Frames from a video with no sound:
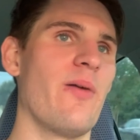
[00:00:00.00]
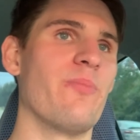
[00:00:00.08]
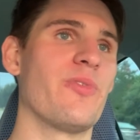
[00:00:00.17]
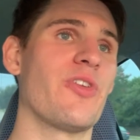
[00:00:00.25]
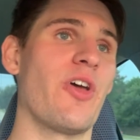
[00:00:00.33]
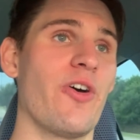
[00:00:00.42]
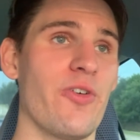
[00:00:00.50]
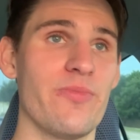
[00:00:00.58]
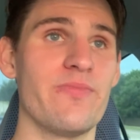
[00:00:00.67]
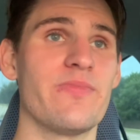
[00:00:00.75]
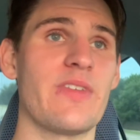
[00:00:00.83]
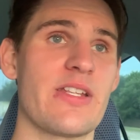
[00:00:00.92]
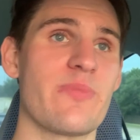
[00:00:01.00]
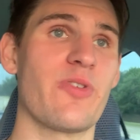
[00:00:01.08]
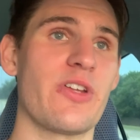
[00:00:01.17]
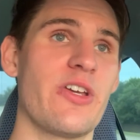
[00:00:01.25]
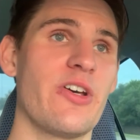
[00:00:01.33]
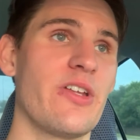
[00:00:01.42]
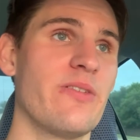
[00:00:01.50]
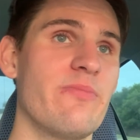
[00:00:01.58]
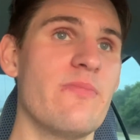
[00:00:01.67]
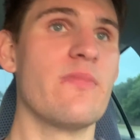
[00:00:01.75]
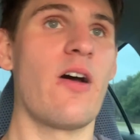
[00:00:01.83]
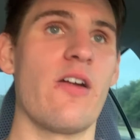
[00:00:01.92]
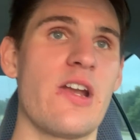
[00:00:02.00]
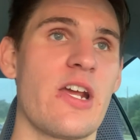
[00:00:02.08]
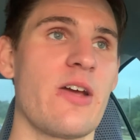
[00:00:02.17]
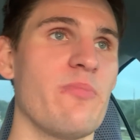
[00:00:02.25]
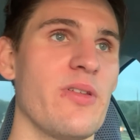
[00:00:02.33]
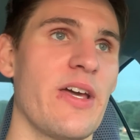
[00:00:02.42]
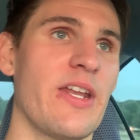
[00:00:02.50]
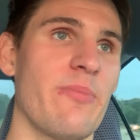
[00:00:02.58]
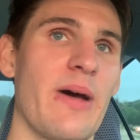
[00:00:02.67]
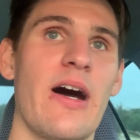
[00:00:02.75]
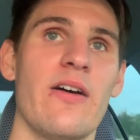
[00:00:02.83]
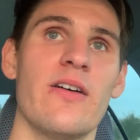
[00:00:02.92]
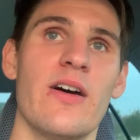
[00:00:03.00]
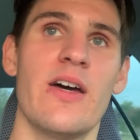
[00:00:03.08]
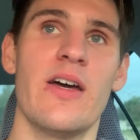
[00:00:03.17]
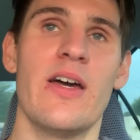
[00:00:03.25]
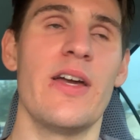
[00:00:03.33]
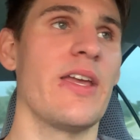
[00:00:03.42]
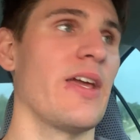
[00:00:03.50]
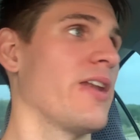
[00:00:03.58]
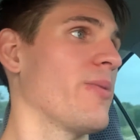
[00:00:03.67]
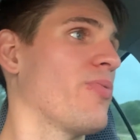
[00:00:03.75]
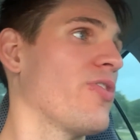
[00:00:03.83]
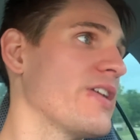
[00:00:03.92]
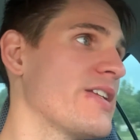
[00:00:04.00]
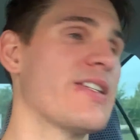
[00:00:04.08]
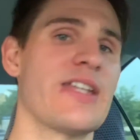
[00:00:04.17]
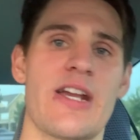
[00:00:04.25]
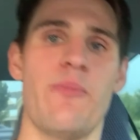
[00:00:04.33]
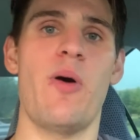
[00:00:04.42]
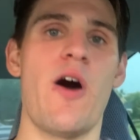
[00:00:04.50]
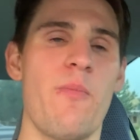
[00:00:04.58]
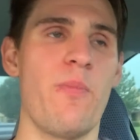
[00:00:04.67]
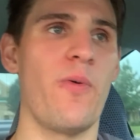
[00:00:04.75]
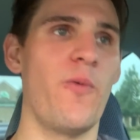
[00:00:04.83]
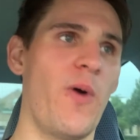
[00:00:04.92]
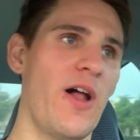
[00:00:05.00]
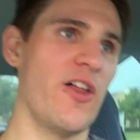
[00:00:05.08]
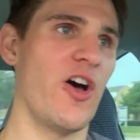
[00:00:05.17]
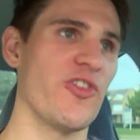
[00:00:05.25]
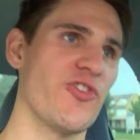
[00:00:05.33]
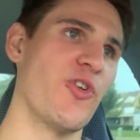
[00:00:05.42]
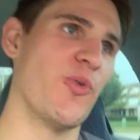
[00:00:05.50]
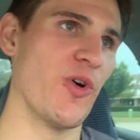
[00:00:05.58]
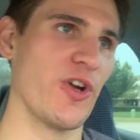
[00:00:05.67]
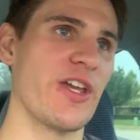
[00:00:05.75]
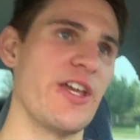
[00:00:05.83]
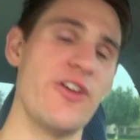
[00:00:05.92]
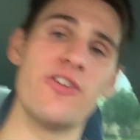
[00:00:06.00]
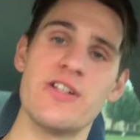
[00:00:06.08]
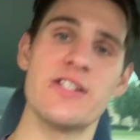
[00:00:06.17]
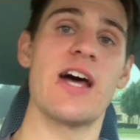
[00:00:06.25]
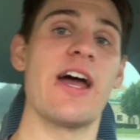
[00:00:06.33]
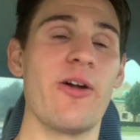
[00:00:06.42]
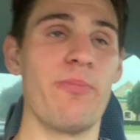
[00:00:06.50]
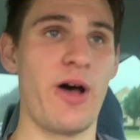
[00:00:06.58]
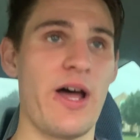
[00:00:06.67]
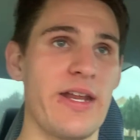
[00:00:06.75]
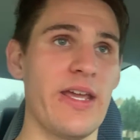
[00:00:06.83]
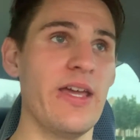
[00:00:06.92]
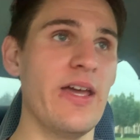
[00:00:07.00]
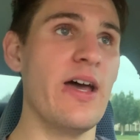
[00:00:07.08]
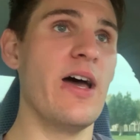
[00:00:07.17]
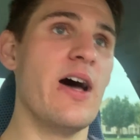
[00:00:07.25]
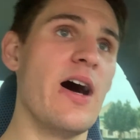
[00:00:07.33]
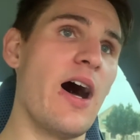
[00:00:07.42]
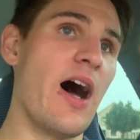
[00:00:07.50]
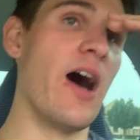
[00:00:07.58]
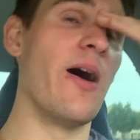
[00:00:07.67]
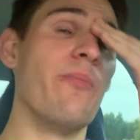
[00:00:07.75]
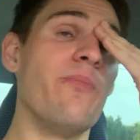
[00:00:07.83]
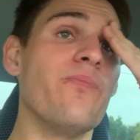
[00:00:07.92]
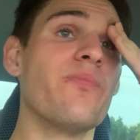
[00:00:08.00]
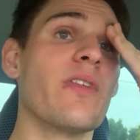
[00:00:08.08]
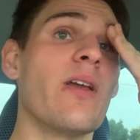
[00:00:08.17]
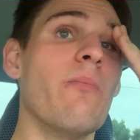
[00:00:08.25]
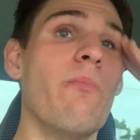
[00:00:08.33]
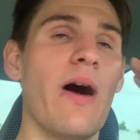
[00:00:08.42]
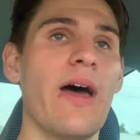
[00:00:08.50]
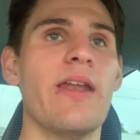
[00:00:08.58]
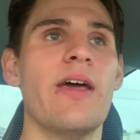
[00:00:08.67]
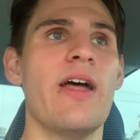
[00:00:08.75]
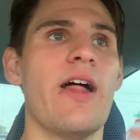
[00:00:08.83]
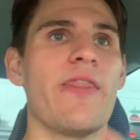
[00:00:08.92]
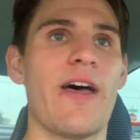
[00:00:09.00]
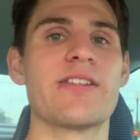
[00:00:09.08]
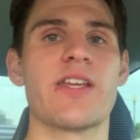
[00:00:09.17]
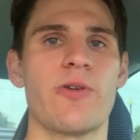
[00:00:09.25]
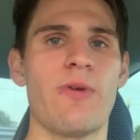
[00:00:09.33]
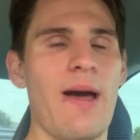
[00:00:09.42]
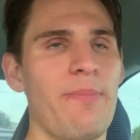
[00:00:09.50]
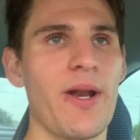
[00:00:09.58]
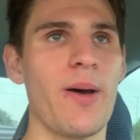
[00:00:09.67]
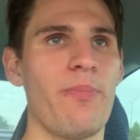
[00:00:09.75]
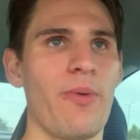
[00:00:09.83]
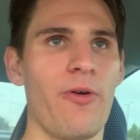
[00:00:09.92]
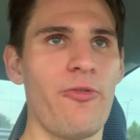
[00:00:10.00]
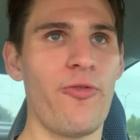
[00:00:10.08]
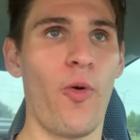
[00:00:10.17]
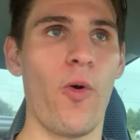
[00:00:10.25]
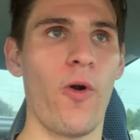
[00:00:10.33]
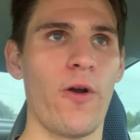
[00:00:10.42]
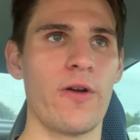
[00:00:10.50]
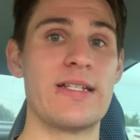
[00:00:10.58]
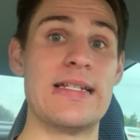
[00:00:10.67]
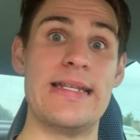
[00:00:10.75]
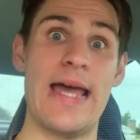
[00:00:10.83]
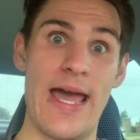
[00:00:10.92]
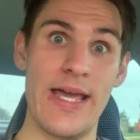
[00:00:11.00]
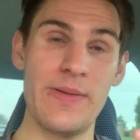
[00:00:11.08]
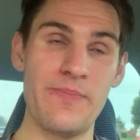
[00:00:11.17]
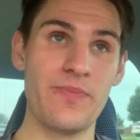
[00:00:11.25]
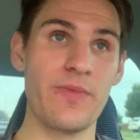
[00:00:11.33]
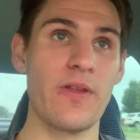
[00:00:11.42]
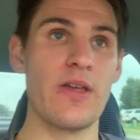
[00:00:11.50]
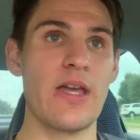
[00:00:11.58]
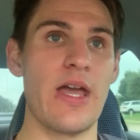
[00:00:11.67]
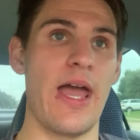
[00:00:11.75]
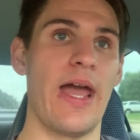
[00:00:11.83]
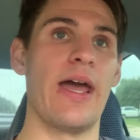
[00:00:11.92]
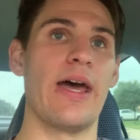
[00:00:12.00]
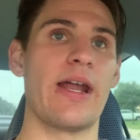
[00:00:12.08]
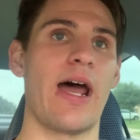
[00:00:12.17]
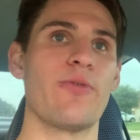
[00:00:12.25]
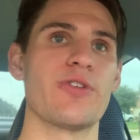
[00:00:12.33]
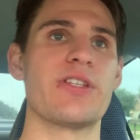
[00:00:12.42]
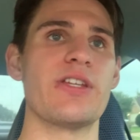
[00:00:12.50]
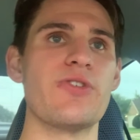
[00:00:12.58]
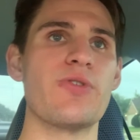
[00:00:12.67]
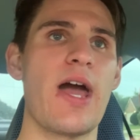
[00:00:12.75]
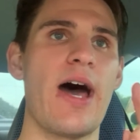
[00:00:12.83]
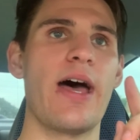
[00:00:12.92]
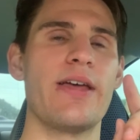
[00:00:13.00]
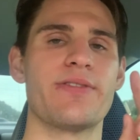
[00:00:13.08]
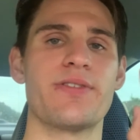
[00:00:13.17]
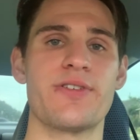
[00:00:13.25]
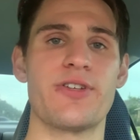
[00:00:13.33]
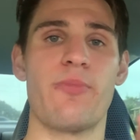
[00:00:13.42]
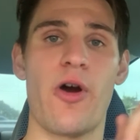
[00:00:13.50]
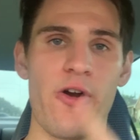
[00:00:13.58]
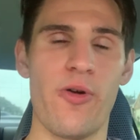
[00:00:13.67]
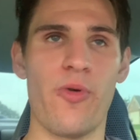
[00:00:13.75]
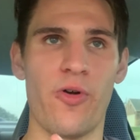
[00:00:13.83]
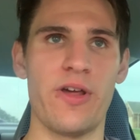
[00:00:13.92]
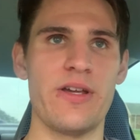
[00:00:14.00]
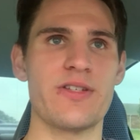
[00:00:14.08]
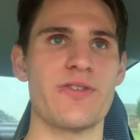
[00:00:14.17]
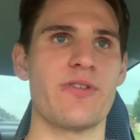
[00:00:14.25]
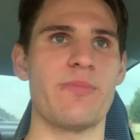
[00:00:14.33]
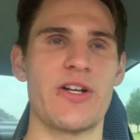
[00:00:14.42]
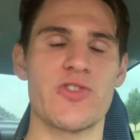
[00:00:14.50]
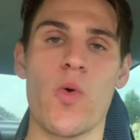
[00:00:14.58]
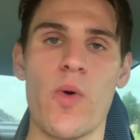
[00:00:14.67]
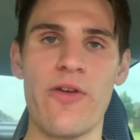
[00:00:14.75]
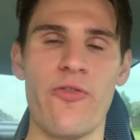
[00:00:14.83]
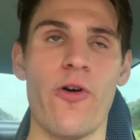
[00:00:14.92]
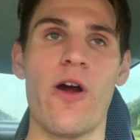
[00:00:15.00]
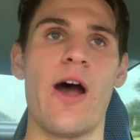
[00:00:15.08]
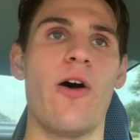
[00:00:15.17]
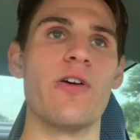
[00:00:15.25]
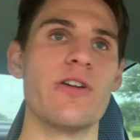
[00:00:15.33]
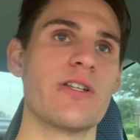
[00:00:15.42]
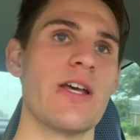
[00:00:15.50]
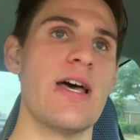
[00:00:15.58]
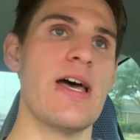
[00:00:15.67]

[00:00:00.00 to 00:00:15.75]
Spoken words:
so that's pretty good. Hard to complain about getting a pretty sick pump while also working your entire body. But that's gonna wrap it up for today, and I will see you guys tomorrow morning, so in about 24 hours,